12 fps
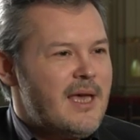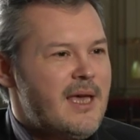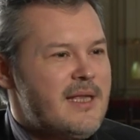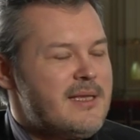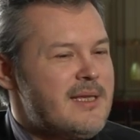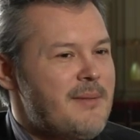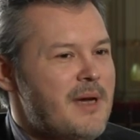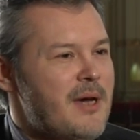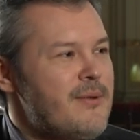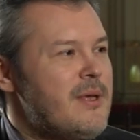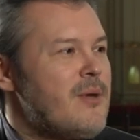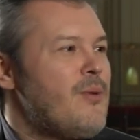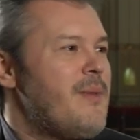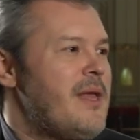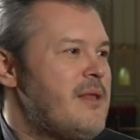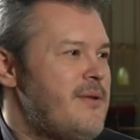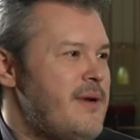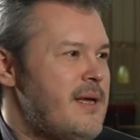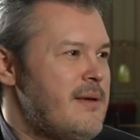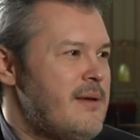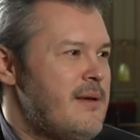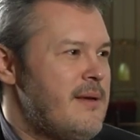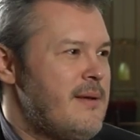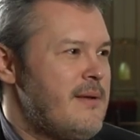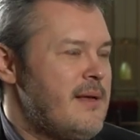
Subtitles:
it's somehow documentary. Yeah.